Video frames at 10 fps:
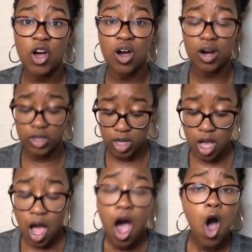card
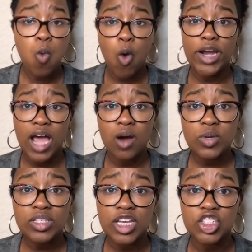a one
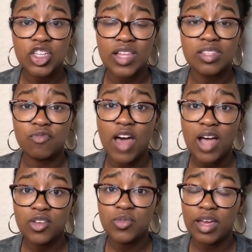hour session that's
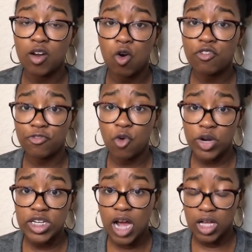valued at over
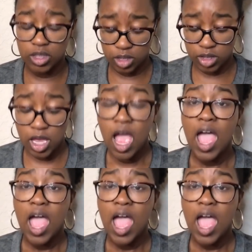$40,